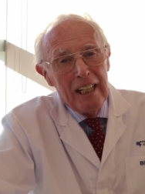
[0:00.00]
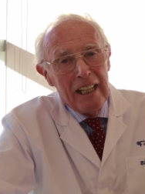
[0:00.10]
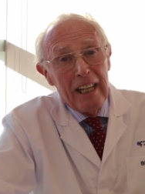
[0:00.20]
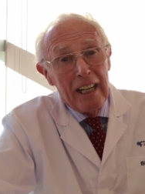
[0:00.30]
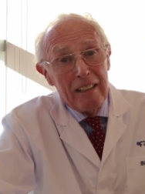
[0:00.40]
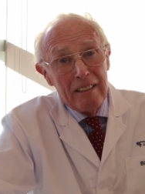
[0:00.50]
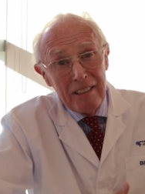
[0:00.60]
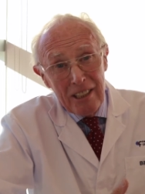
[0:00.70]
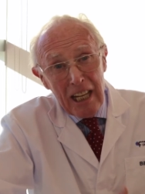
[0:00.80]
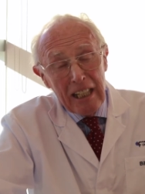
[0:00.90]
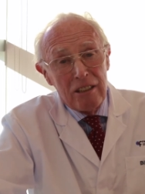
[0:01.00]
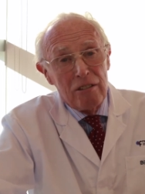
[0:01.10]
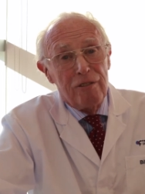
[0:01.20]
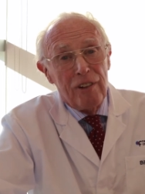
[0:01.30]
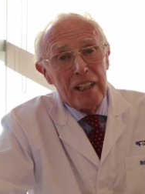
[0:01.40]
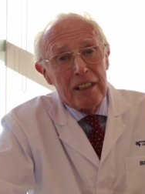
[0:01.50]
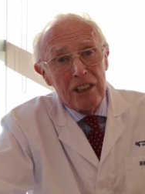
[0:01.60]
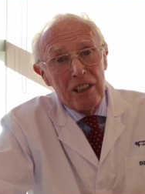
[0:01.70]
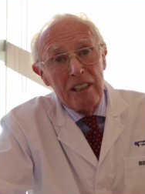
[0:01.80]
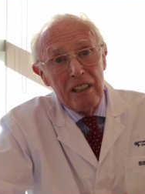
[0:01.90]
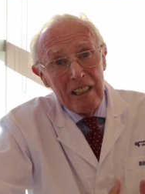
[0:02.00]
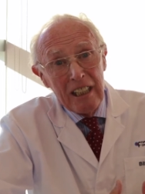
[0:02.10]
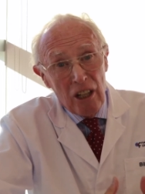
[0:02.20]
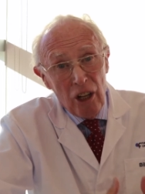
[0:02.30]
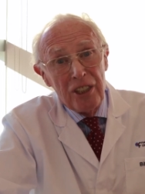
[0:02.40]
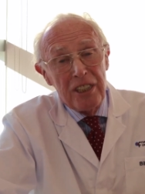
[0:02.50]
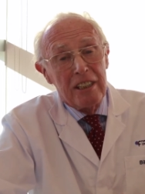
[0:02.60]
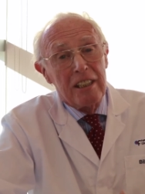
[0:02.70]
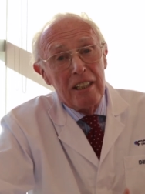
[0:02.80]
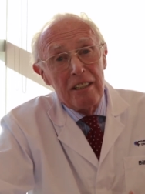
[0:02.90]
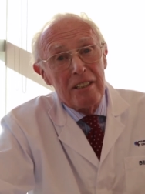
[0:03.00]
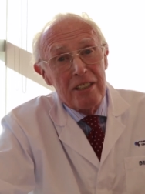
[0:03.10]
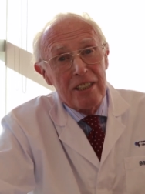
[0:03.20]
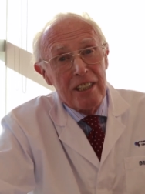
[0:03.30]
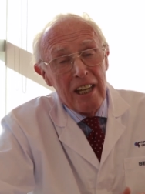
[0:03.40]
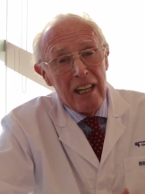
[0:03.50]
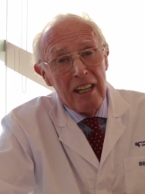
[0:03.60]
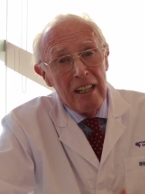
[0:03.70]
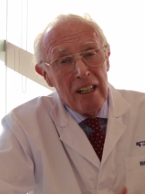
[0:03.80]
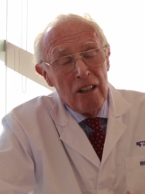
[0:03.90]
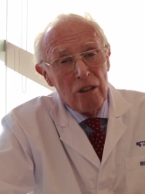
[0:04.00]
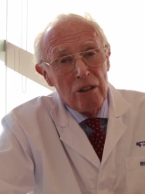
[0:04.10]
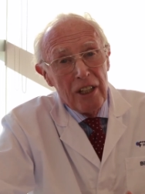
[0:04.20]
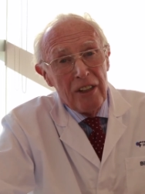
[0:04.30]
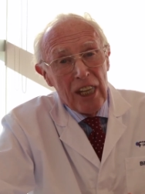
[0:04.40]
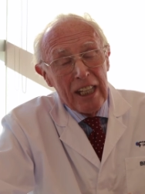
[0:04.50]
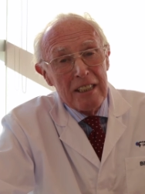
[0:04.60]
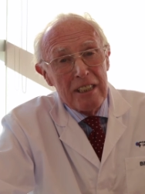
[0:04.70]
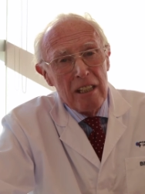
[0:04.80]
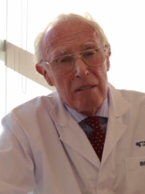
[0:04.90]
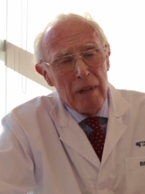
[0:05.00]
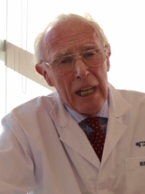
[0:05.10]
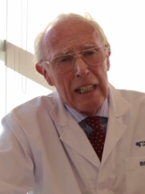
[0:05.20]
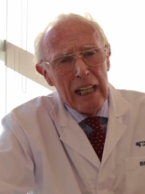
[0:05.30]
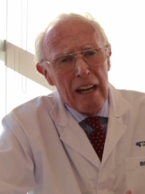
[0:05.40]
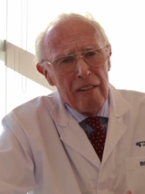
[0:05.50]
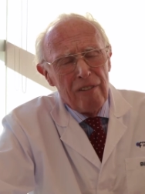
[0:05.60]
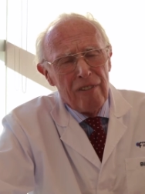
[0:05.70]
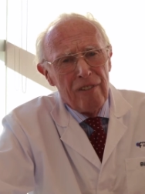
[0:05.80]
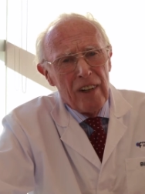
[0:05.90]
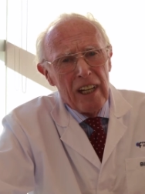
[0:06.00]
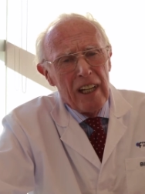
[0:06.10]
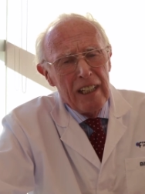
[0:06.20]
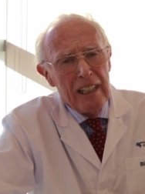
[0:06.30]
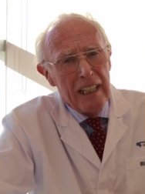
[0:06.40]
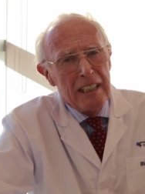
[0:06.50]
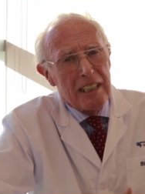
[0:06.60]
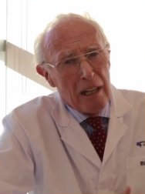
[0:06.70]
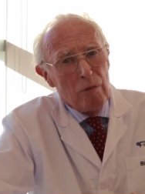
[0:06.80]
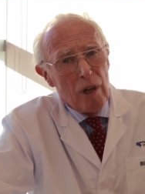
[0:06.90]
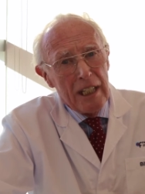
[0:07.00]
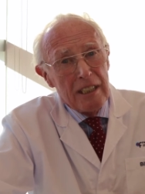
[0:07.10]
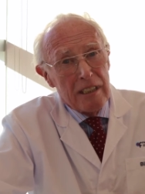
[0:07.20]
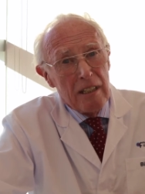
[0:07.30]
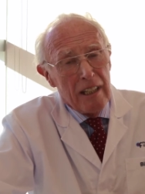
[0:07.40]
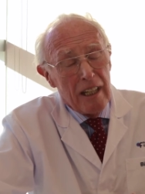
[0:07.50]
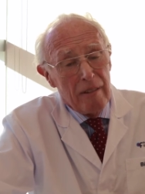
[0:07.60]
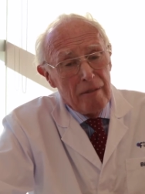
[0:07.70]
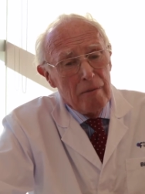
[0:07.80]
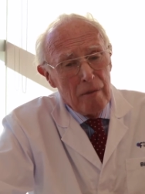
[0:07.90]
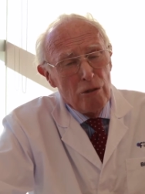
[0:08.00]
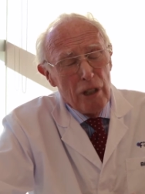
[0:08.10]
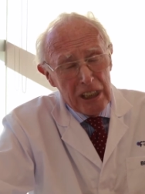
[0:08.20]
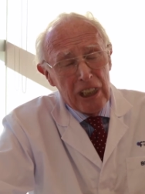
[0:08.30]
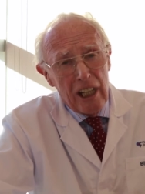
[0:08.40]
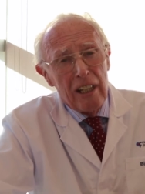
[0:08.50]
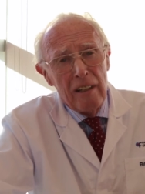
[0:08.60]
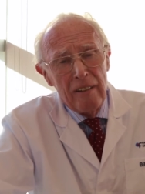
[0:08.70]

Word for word: the sexual function, continence, uh, all the things that make life uh, in some ways uh, richer